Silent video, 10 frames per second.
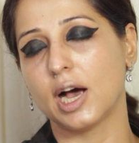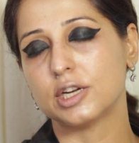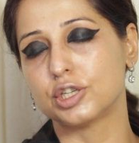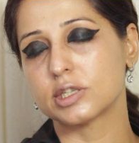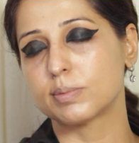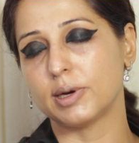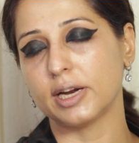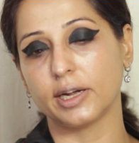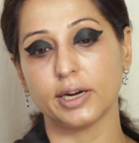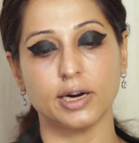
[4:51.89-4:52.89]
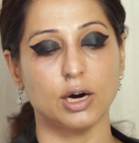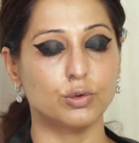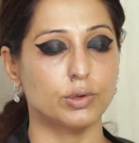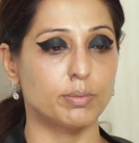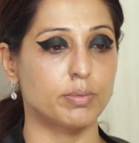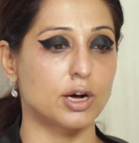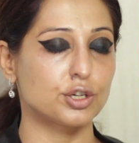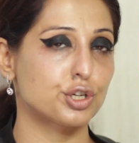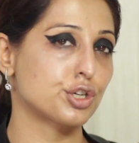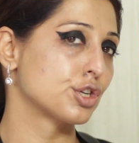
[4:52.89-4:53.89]
and just blending it out with a
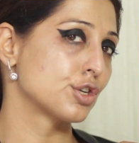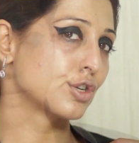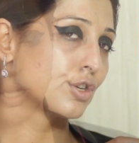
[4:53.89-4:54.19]
brush.